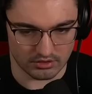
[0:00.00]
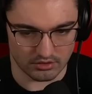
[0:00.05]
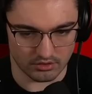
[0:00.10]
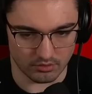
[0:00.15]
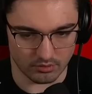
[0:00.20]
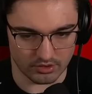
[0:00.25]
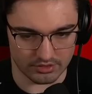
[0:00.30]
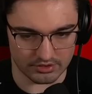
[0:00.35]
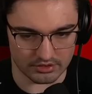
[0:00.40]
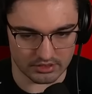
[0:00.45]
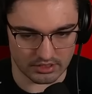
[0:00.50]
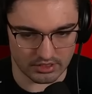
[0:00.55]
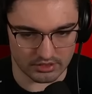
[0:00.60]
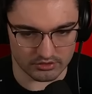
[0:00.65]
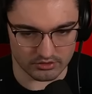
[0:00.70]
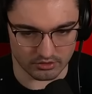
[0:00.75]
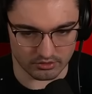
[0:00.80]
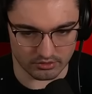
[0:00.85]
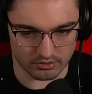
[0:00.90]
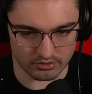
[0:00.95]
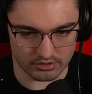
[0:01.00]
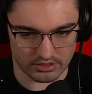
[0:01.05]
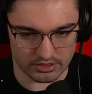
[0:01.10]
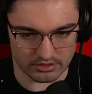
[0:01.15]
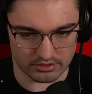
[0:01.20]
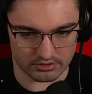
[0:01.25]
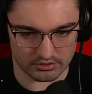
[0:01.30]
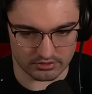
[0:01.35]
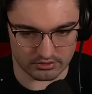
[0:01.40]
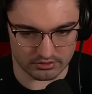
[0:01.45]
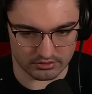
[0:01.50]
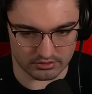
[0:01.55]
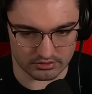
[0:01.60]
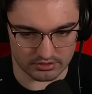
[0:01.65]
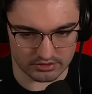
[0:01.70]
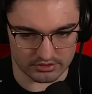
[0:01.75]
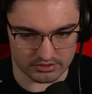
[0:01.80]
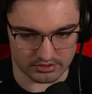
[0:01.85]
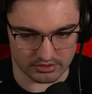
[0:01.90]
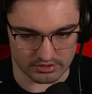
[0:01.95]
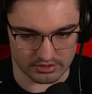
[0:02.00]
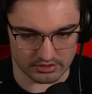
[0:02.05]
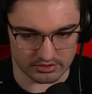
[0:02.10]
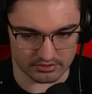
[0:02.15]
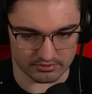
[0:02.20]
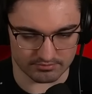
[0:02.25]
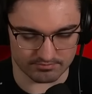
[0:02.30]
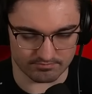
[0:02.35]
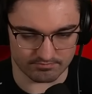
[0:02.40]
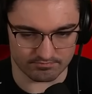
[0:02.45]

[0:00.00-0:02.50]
The one thing that I don't know yet is, like,